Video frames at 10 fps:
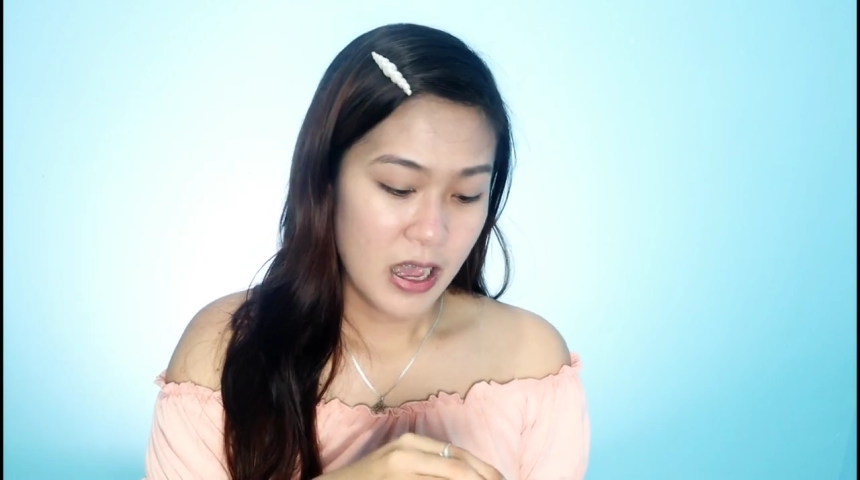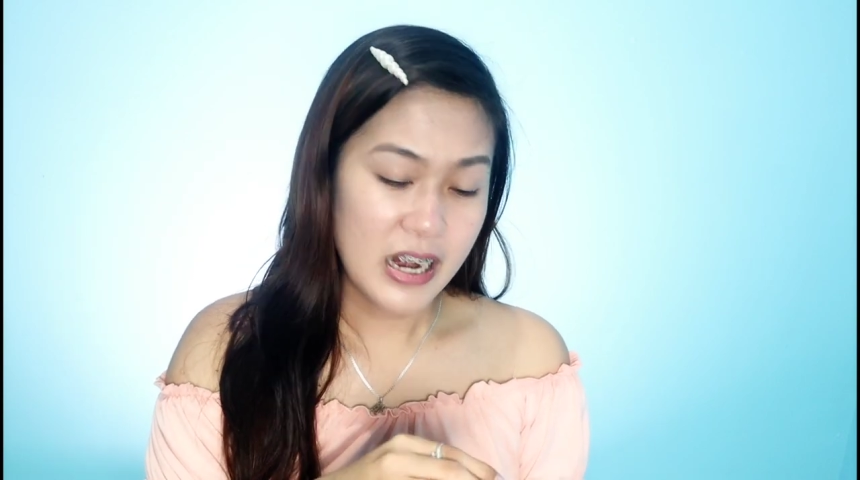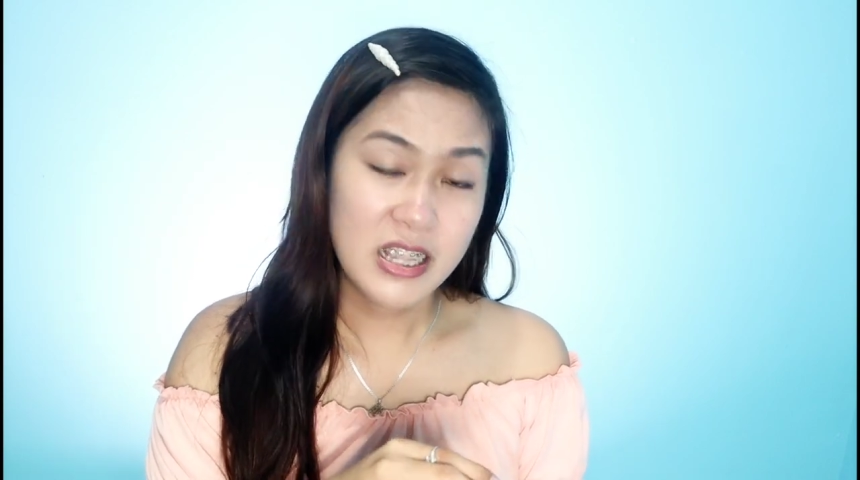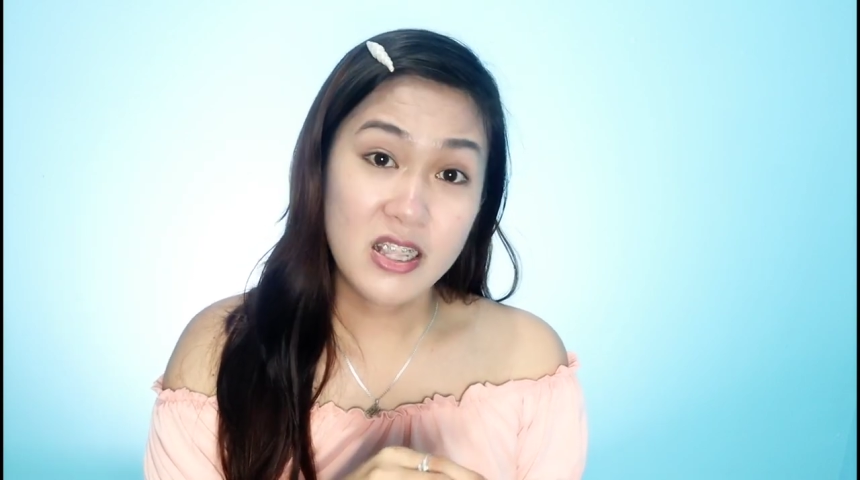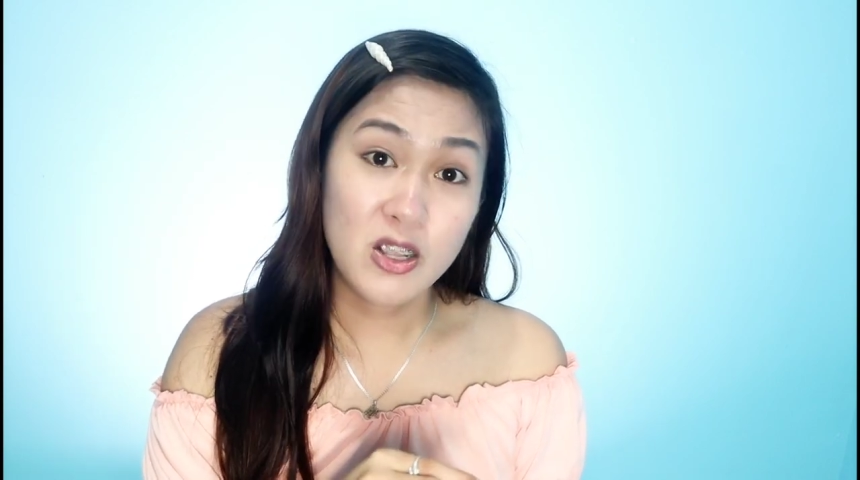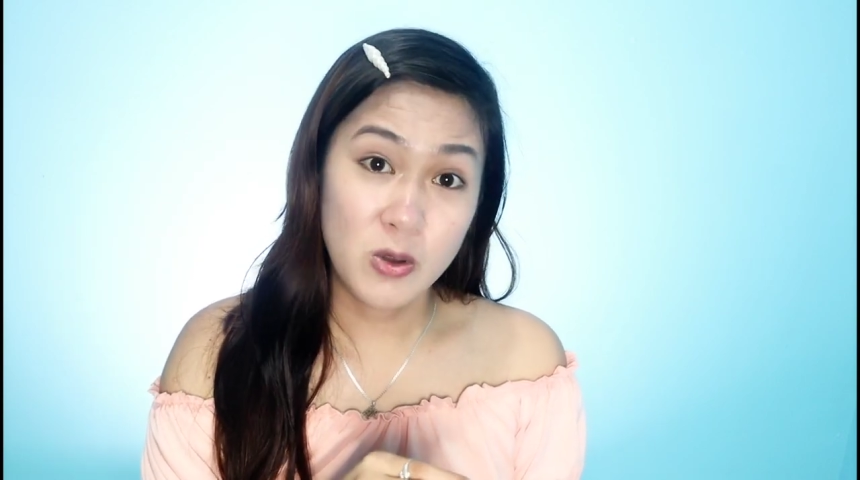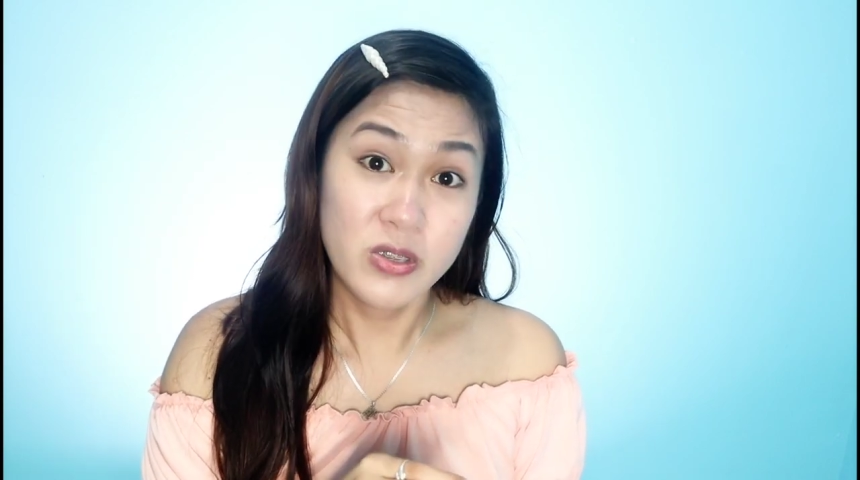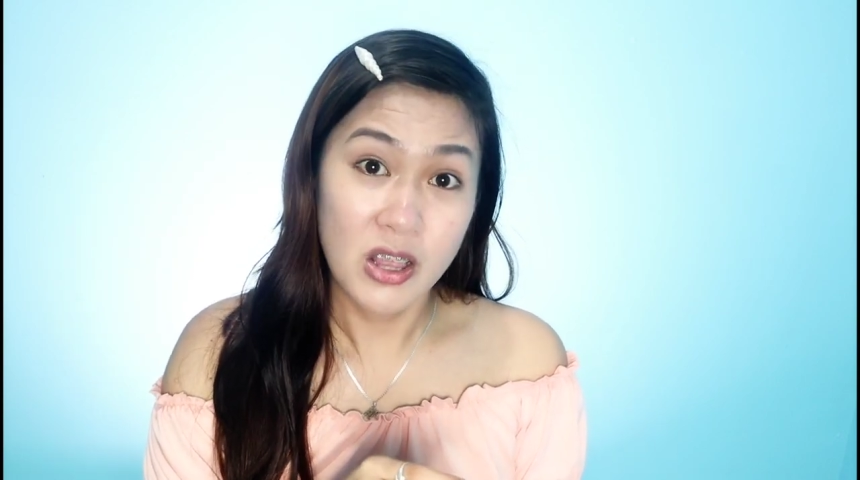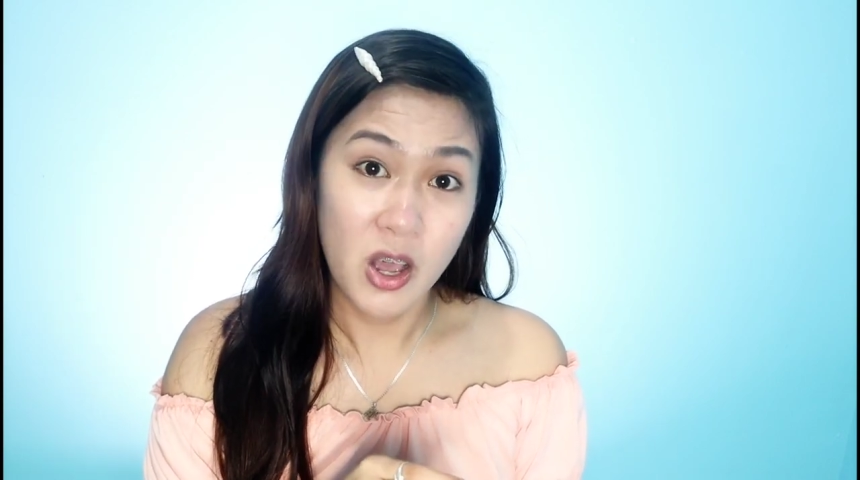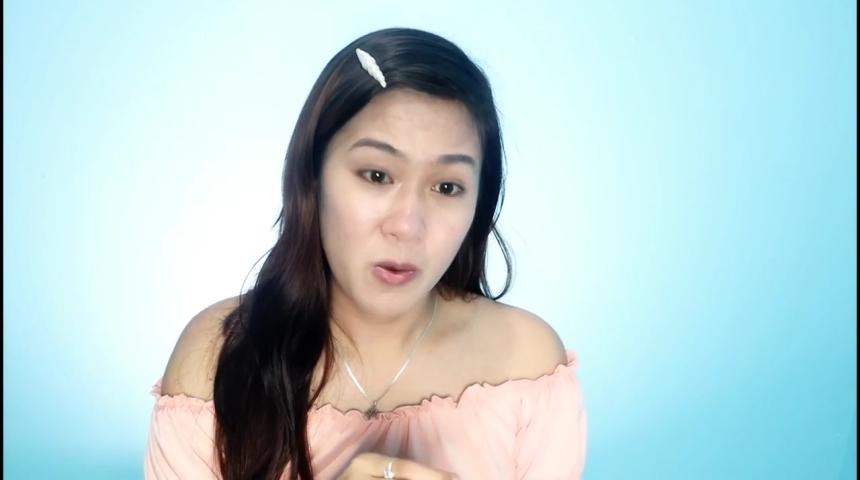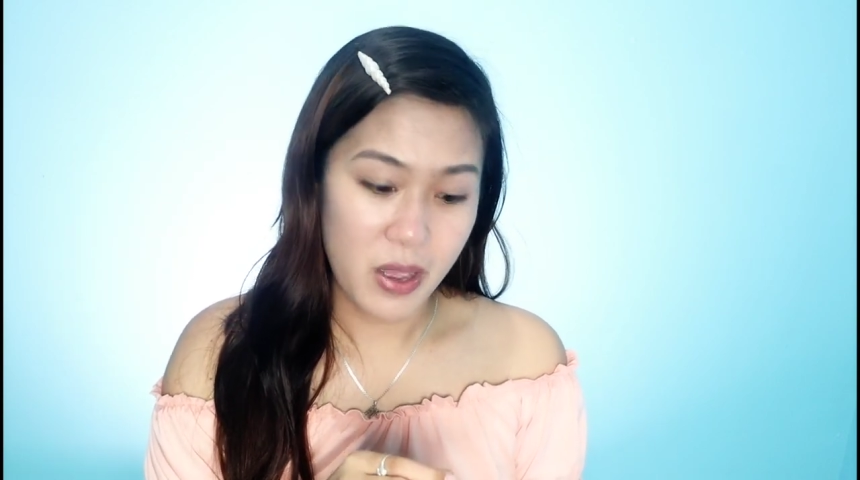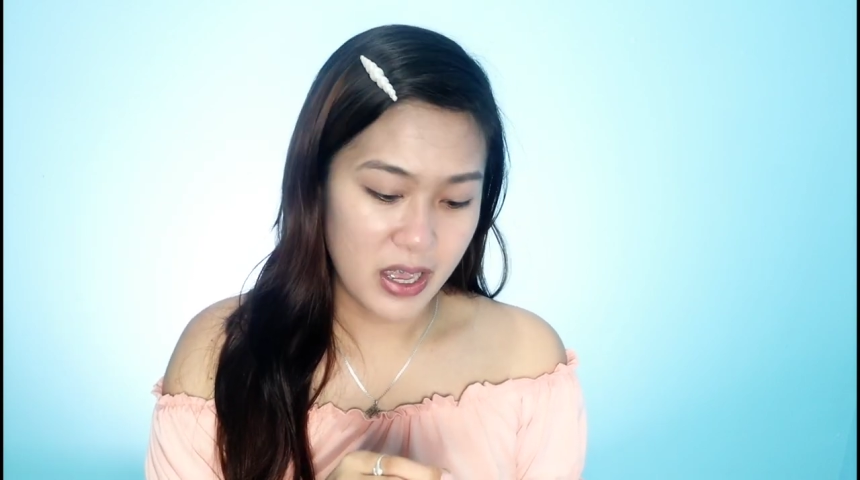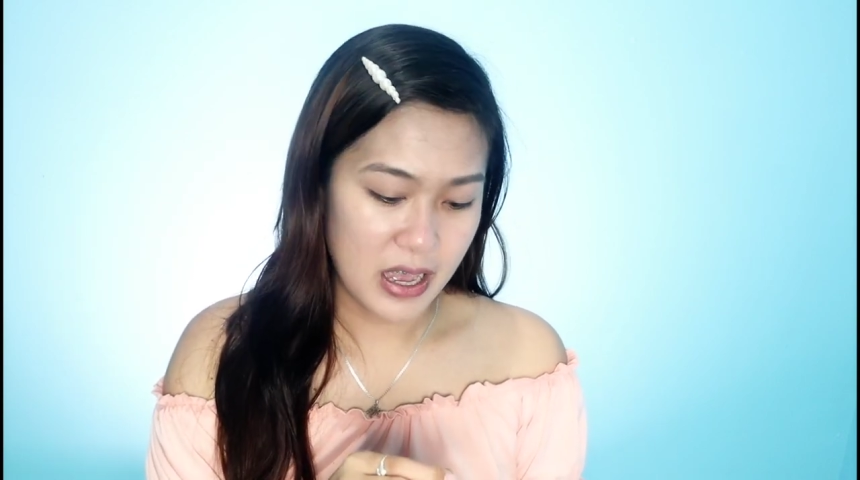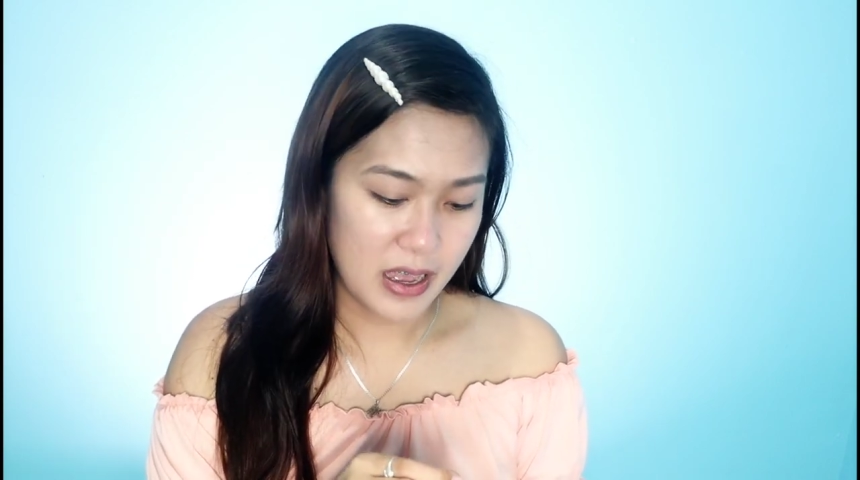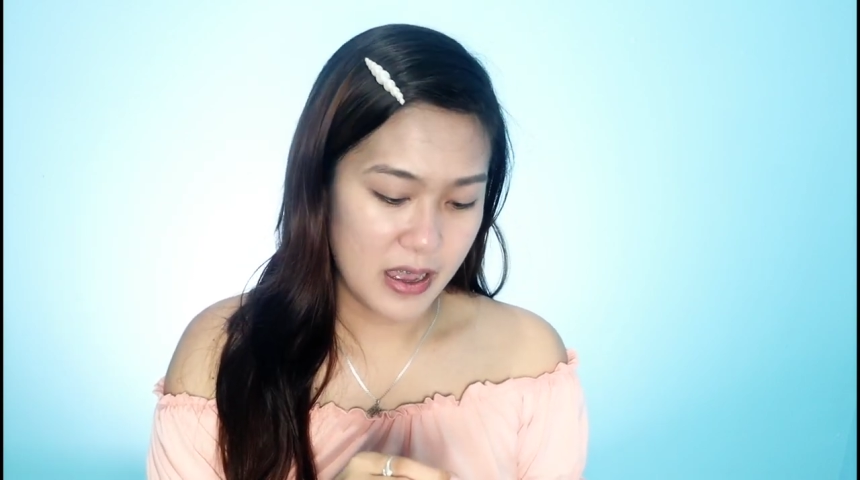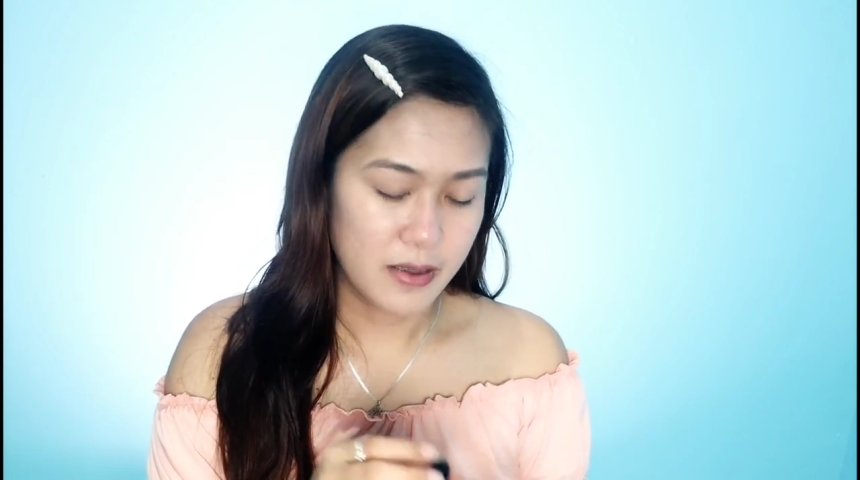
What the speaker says: A little goes a long way ka.